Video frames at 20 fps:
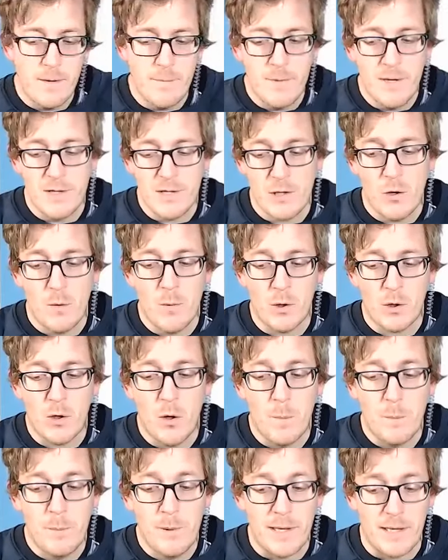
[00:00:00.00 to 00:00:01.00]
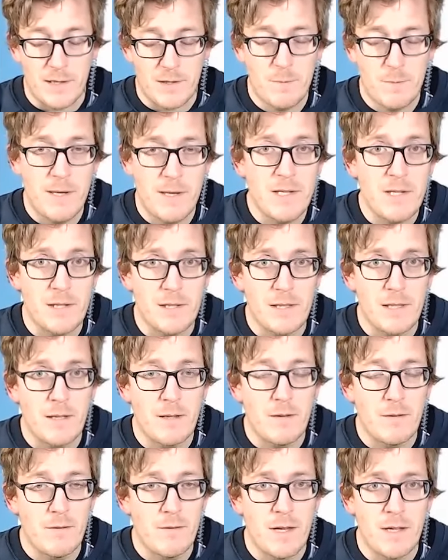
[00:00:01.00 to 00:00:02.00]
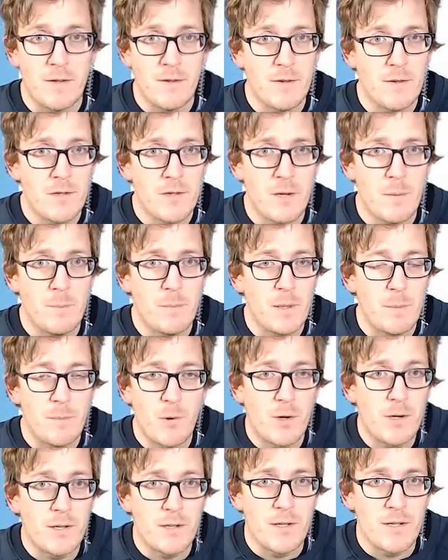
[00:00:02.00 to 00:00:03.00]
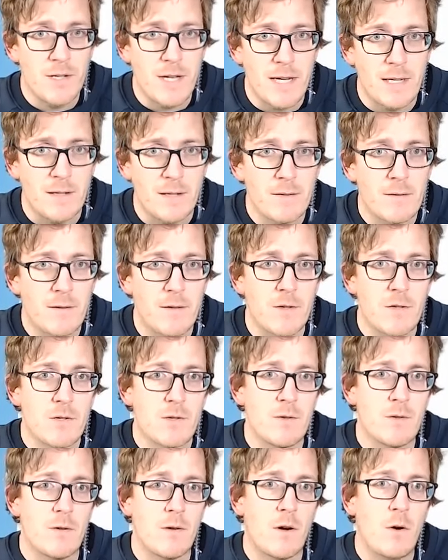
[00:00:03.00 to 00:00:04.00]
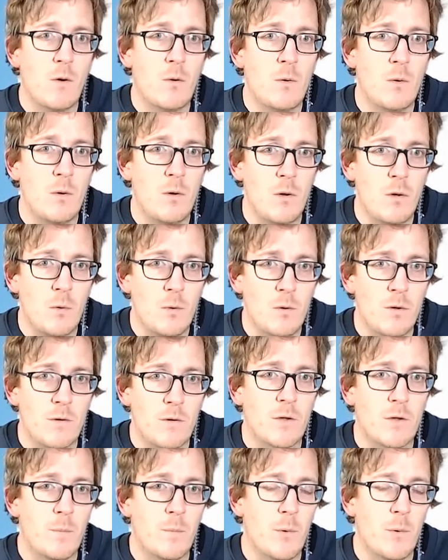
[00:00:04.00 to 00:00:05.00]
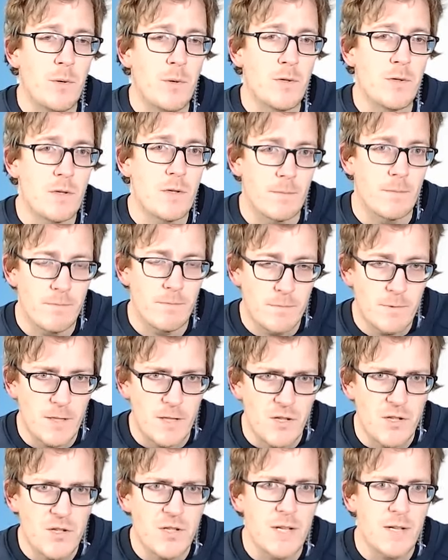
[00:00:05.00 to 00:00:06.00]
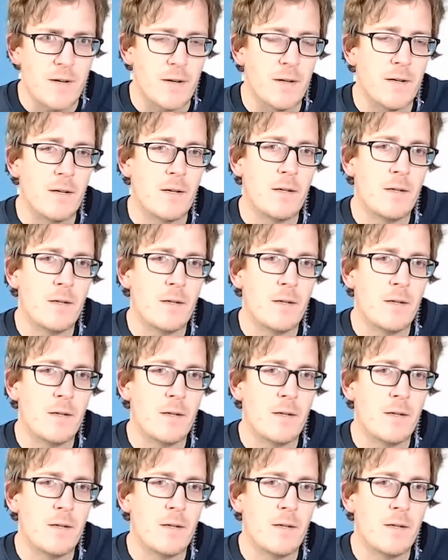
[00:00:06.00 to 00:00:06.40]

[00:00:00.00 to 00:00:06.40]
mean, it's a lot more complex, basically, than simply product design. There's a whole load of components to consider.